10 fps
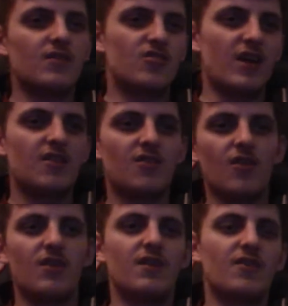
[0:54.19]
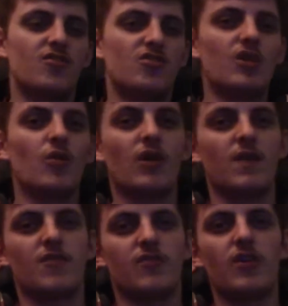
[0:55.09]
Jen turned into She-Hulk in
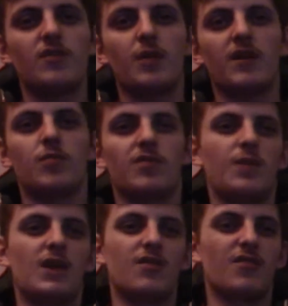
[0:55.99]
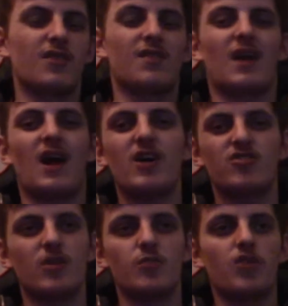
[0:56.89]
the first place was because of a Sakaar
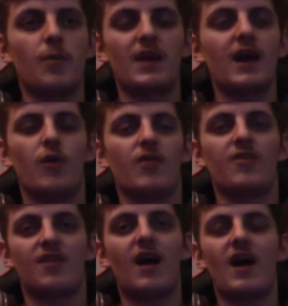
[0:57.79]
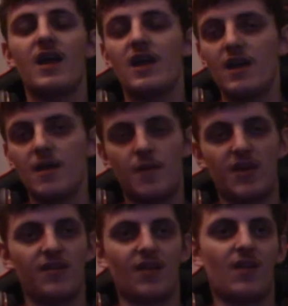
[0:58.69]
ship dropping out of the sky,
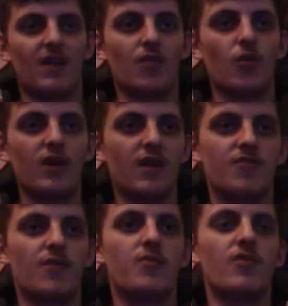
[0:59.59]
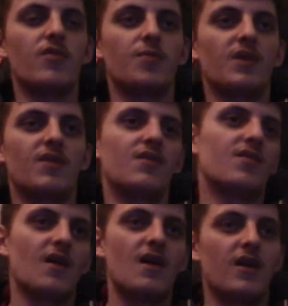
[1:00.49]
basically, and looking for Bruce
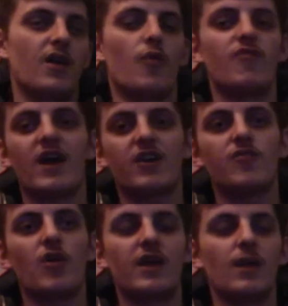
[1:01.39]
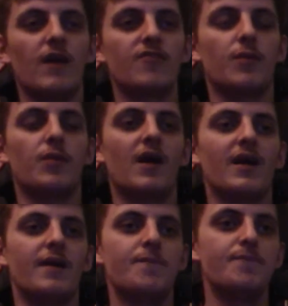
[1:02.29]
because, you know, Ragnarok, he left the planet.